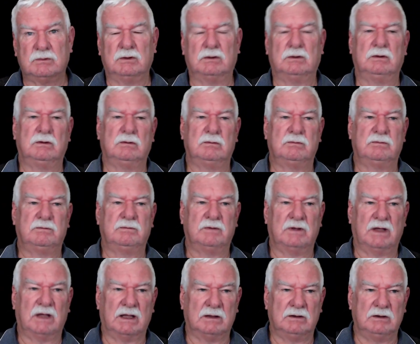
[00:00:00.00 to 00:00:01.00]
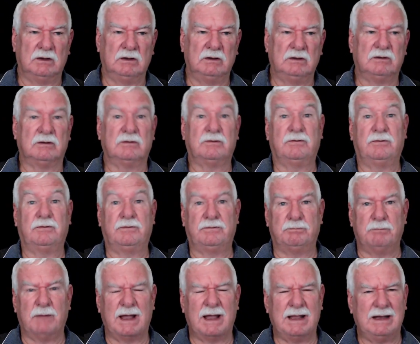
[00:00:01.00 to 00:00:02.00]
to use
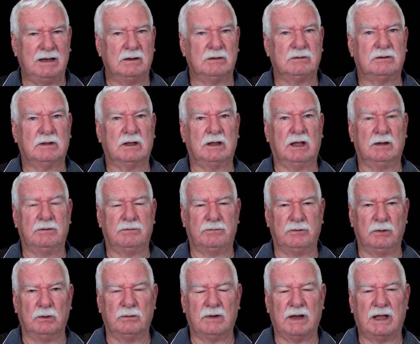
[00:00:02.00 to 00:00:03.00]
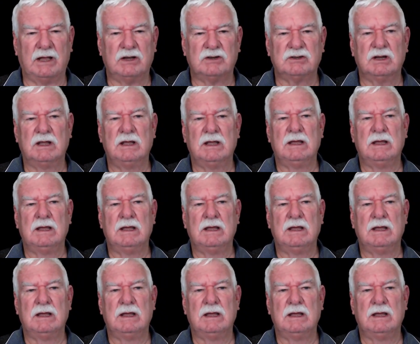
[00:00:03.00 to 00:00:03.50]
mainly as a fill flash.